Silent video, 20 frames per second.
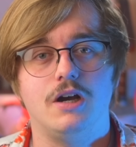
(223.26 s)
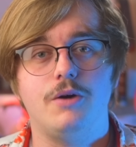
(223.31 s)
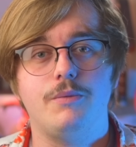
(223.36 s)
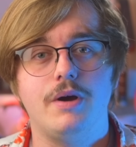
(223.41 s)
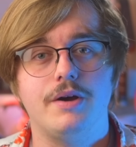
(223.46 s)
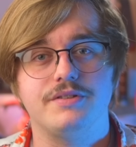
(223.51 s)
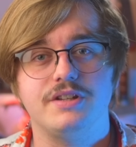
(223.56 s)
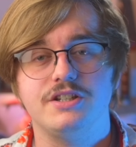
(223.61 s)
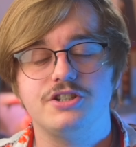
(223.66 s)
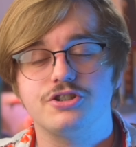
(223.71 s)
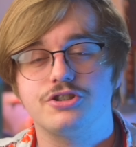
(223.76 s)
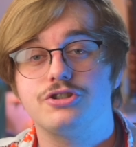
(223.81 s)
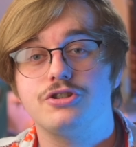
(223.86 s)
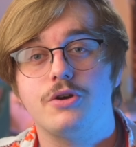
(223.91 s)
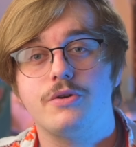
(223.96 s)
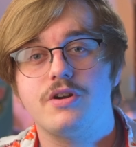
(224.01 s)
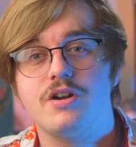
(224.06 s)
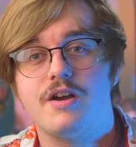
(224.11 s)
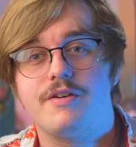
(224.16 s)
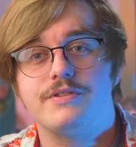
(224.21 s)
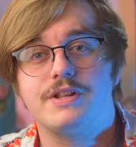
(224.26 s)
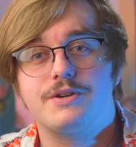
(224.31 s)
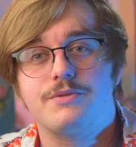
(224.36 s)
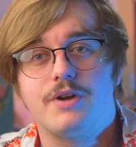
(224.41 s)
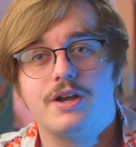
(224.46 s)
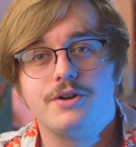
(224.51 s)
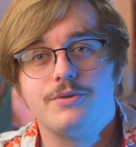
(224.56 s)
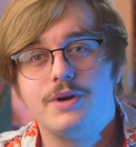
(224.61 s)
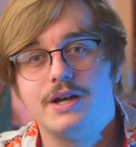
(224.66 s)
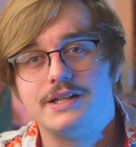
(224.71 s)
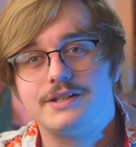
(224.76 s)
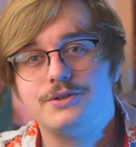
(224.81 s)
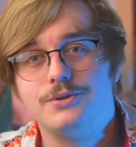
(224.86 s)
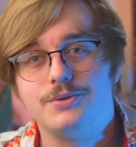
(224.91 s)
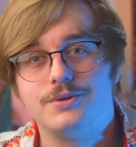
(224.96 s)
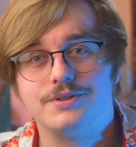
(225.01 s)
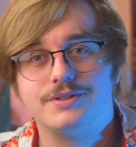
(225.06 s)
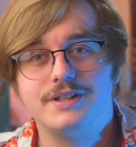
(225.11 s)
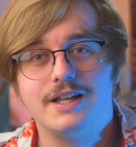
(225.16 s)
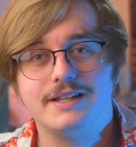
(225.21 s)
Oh wow, they just showed it off like right away.
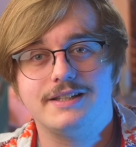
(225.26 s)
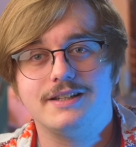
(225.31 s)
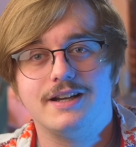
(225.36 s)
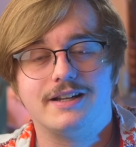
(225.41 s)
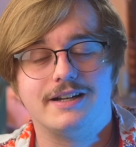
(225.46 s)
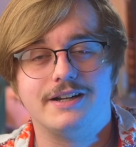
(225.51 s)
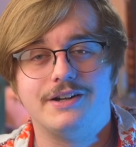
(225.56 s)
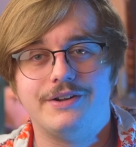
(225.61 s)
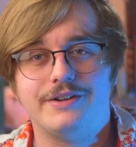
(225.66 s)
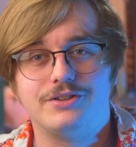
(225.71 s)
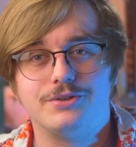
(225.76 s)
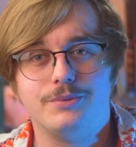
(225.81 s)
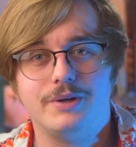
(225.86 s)
Cool, thank God, I don't have to